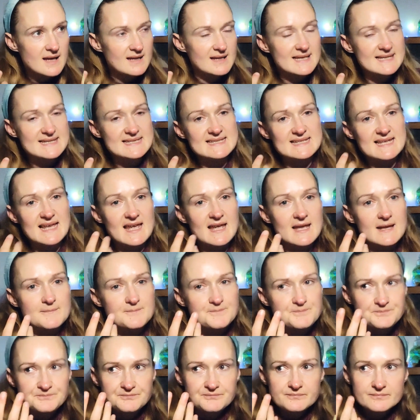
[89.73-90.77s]
let's say
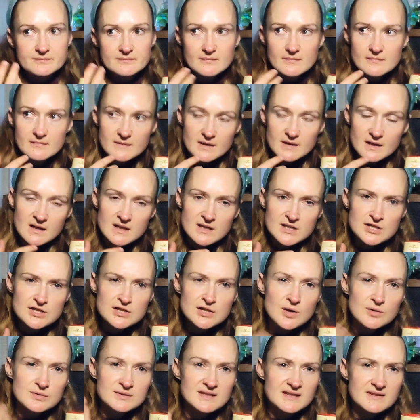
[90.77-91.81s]

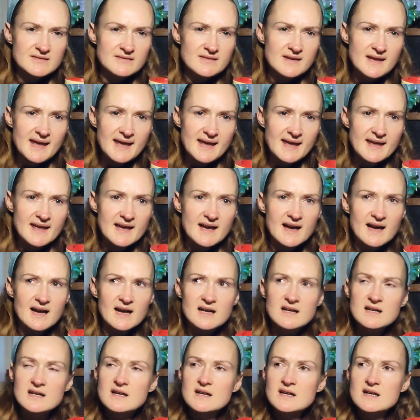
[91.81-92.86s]
Nivea.